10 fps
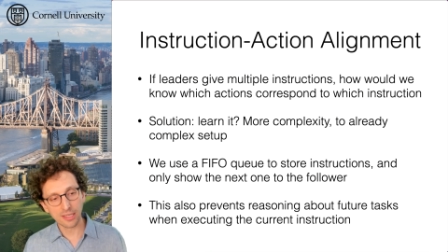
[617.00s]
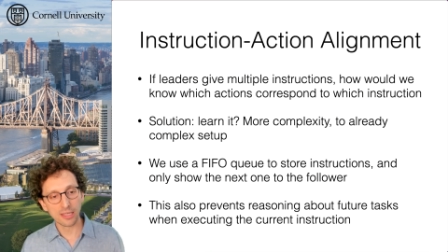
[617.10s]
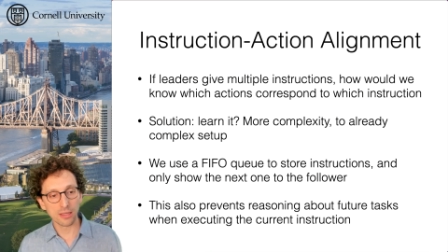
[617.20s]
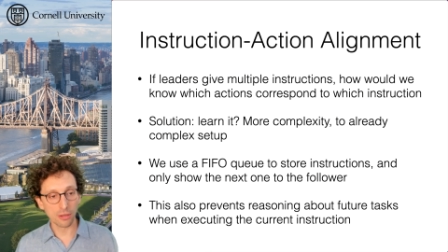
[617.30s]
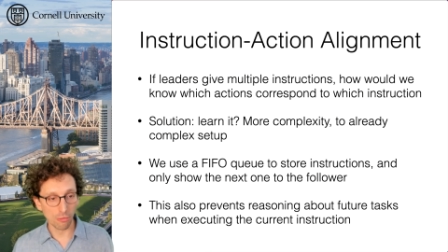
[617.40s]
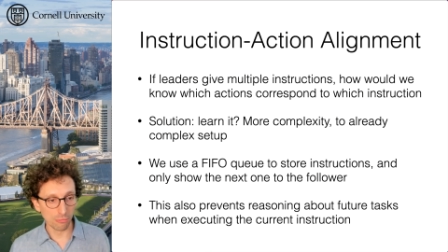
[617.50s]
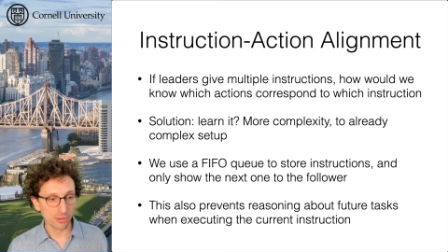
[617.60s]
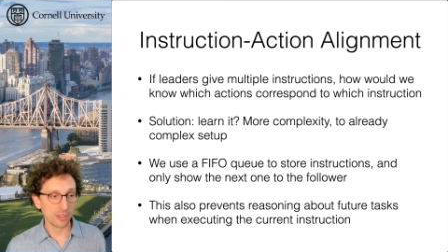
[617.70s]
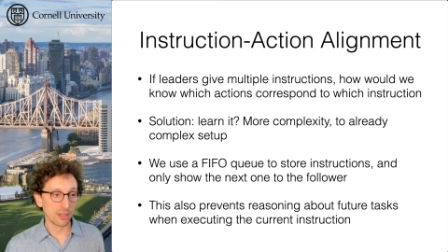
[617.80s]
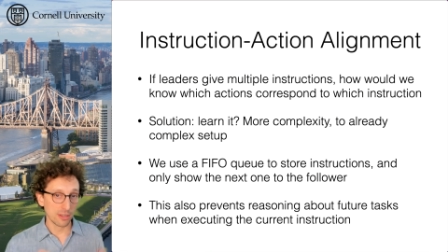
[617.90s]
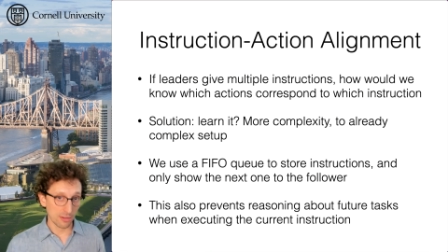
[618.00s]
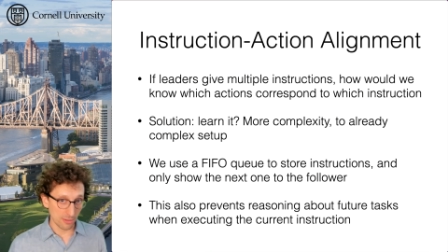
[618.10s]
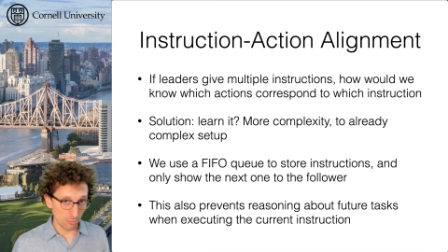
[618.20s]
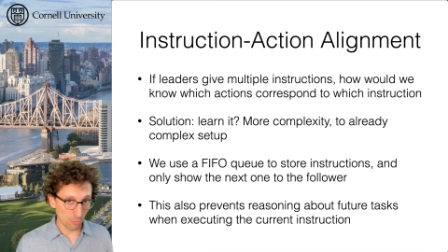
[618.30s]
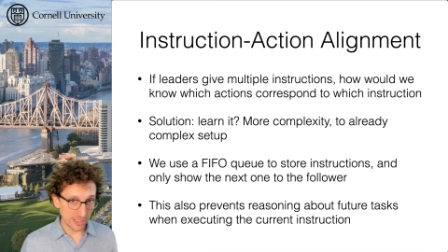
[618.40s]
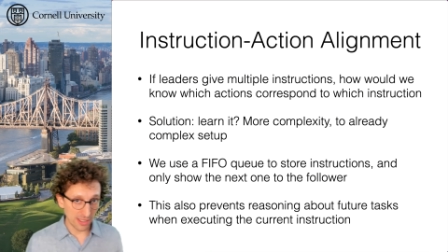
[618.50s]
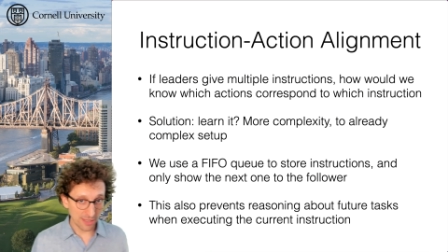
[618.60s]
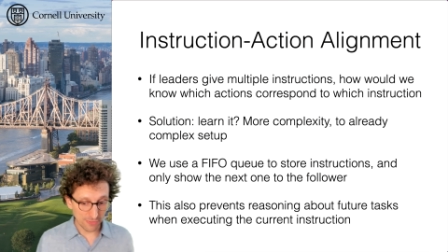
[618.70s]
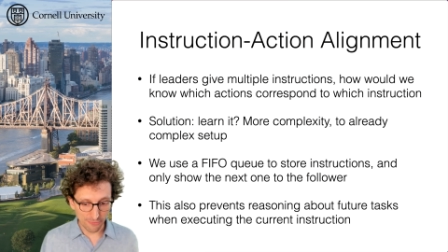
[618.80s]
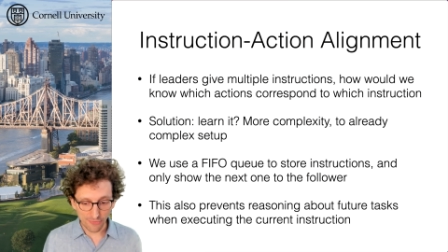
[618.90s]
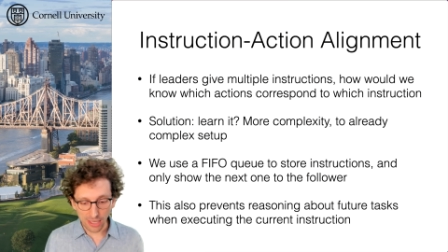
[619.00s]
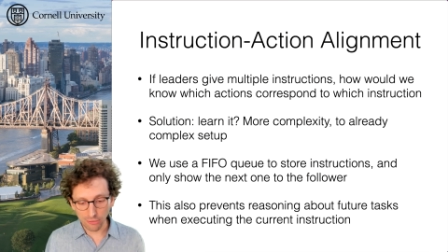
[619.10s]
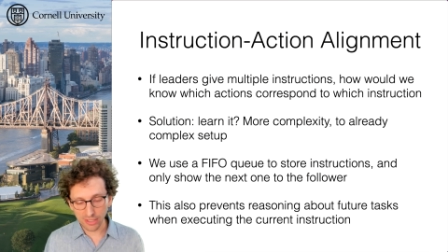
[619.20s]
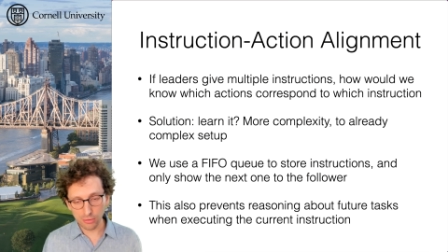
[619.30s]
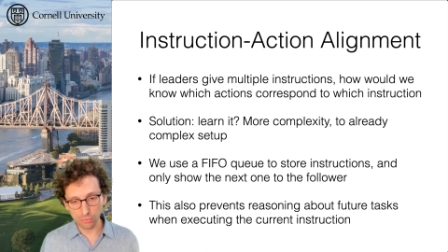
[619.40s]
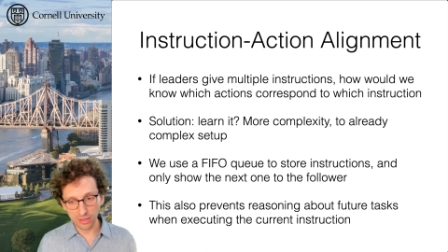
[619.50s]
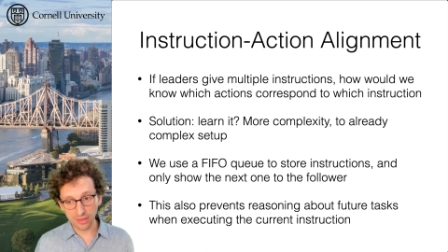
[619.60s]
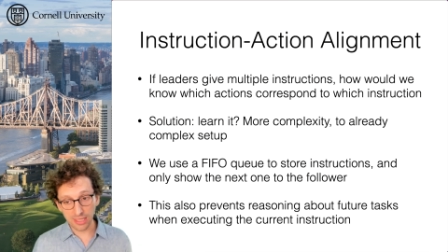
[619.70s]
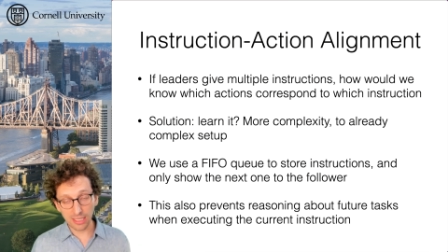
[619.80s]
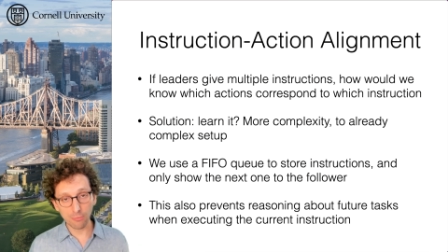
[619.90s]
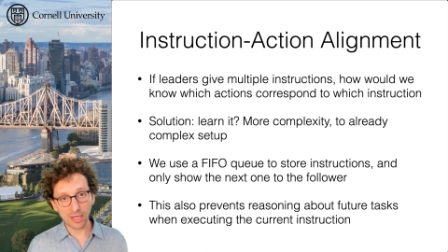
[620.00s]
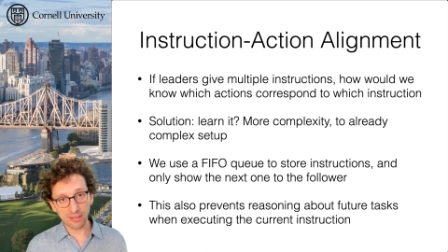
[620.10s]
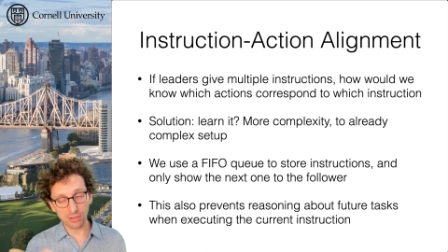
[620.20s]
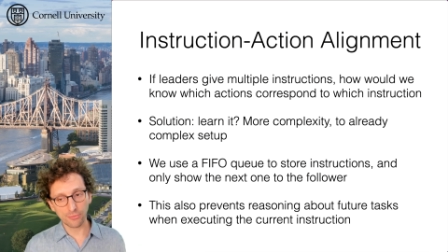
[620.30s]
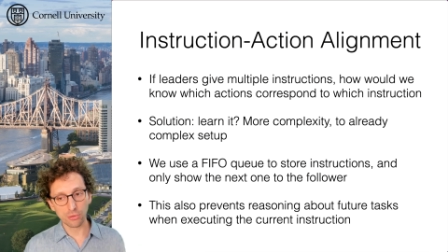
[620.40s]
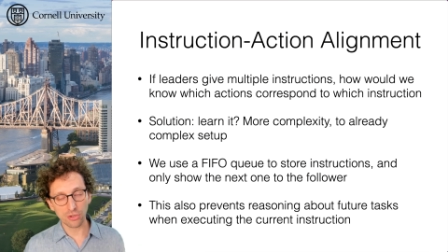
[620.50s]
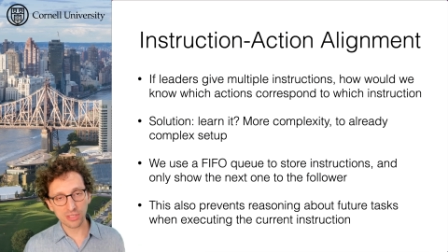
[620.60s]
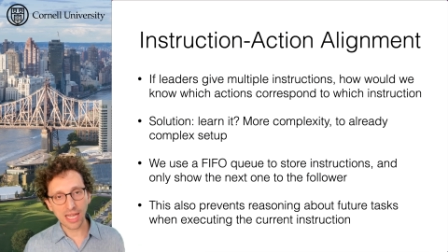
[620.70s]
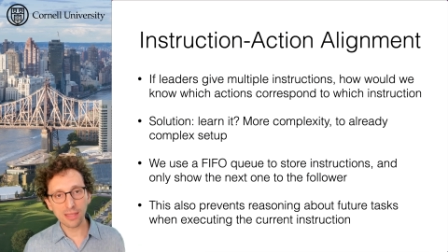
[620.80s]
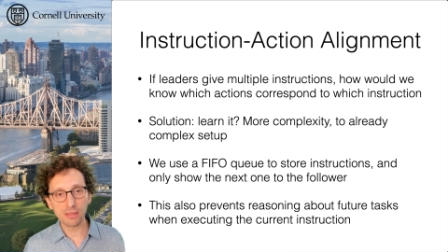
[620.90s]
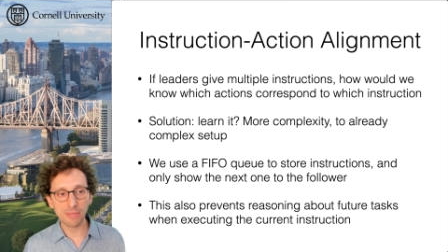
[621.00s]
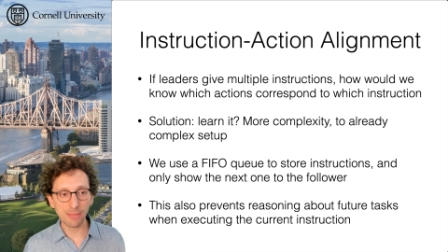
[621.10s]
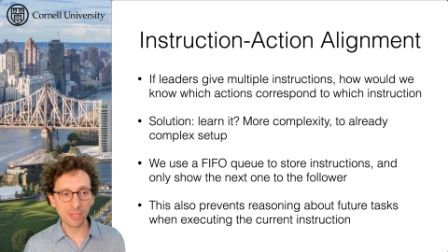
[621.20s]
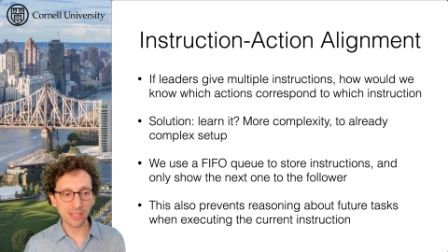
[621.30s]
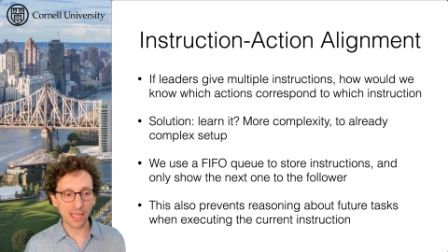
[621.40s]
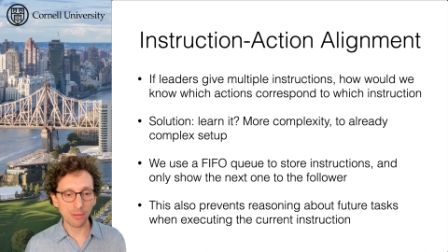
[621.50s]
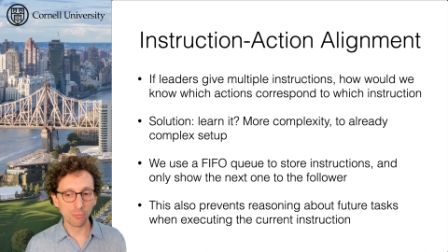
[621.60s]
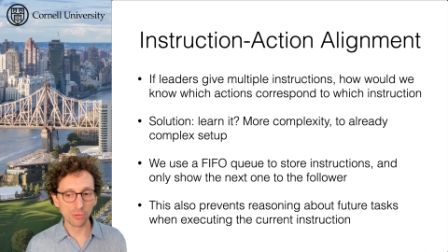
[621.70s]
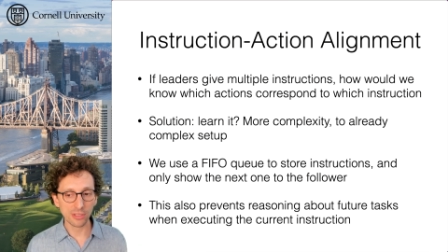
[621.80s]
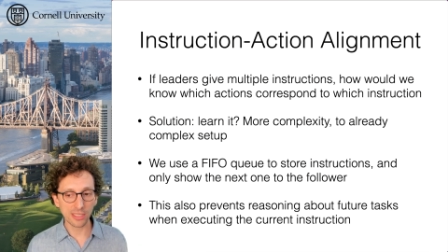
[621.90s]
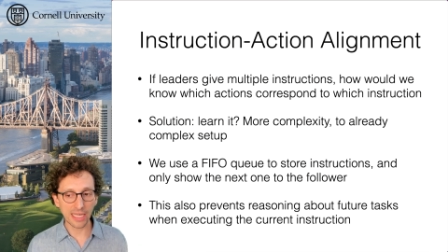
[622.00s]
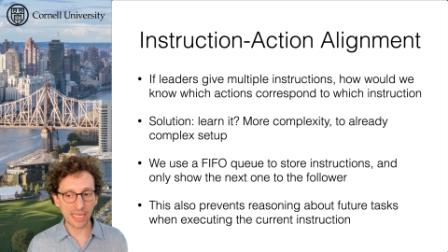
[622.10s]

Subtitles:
So if the follower could see what are the future tasks, maybe they would